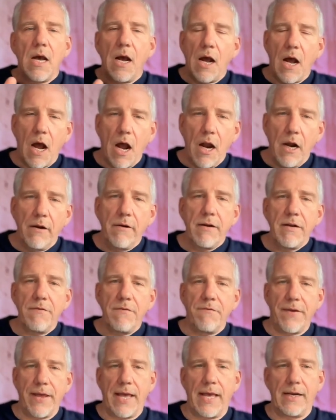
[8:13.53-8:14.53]
Our
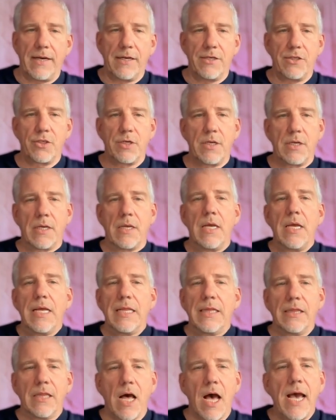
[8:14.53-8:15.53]
advantage
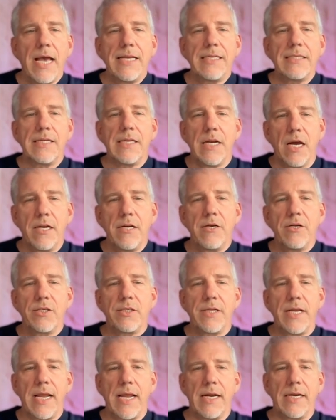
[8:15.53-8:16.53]
lies in
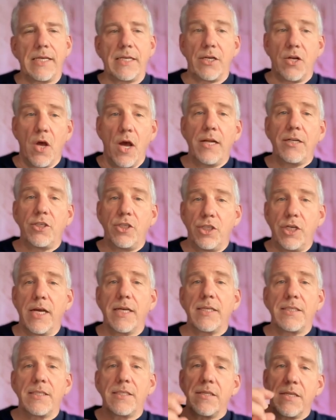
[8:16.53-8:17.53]
understanding not
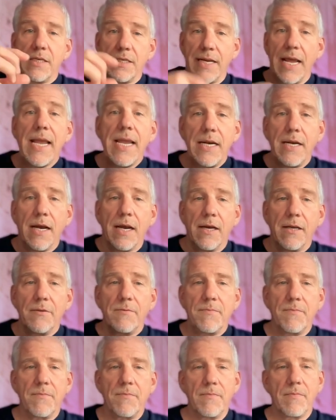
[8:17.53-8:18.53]
just the data,
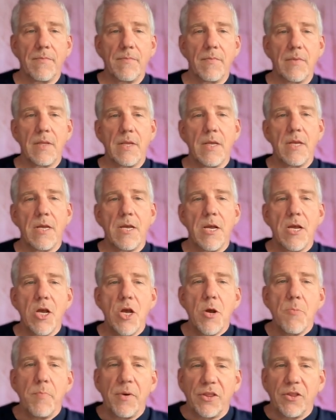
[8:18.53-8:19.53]

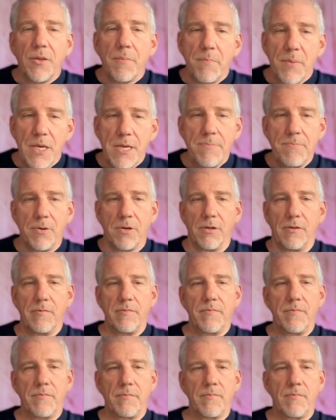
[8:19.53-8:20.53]
but the people.
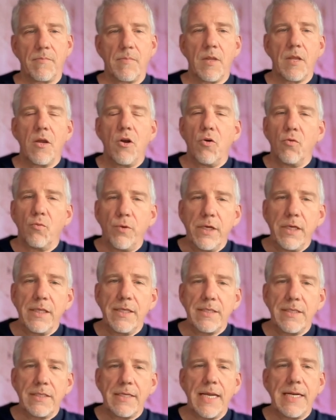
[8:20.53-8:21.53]
Real
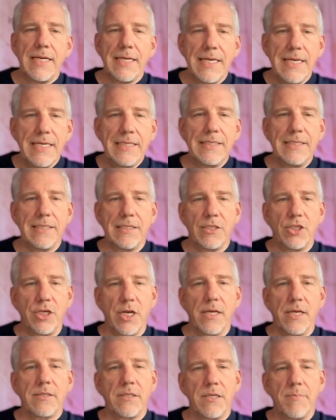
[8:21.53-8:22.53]
estate isn't
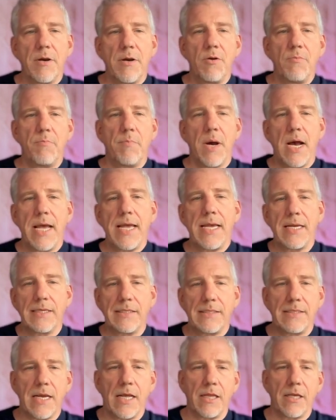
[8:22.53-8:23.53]
just about buying and
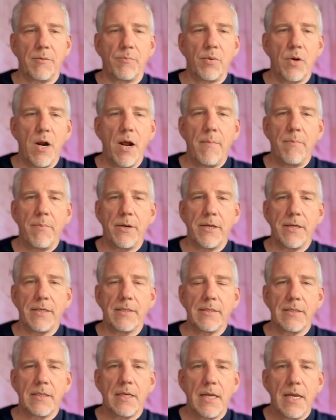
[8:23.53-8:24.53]
selling
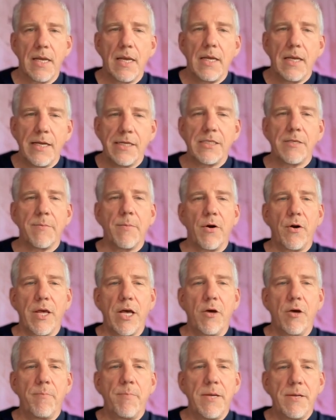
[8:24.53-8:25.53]
properties. It's about
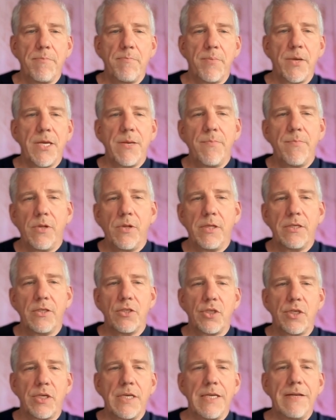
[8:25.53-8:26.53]
helping people
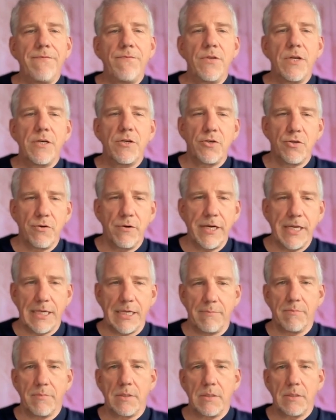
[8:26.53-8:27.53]
achieve their
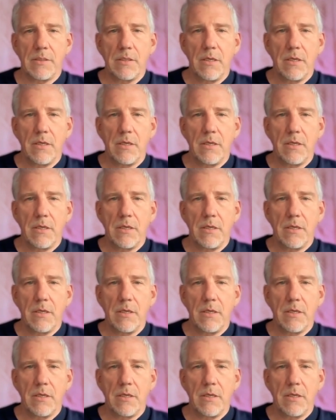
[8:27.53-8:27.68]
dreams,